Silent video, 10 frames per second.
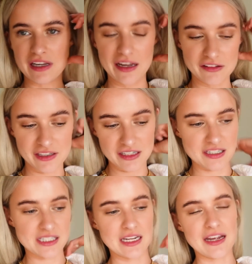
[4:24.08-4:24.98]
guys, you need to
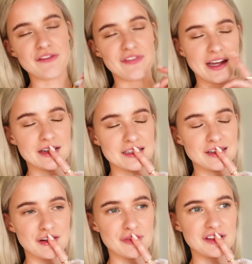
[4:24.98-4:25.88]
see. In fact, I
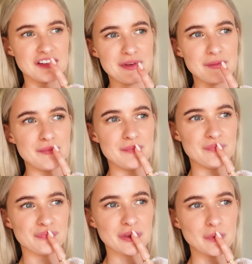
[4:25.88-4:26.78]
don't know if it's a we bit. Can't
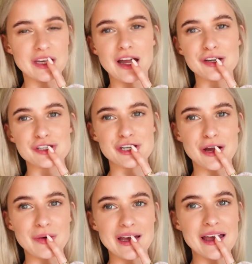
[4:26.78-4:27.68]
show it. We, we can't
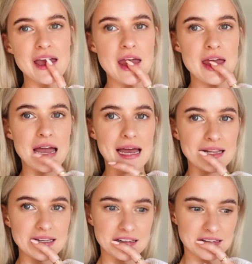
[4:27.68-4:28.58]
show it. it.
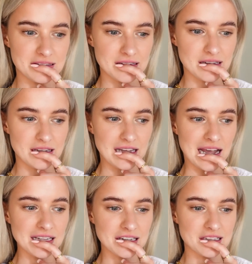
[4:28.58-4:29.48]
Alex,
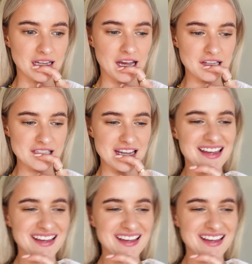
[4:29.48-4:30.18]
Alex has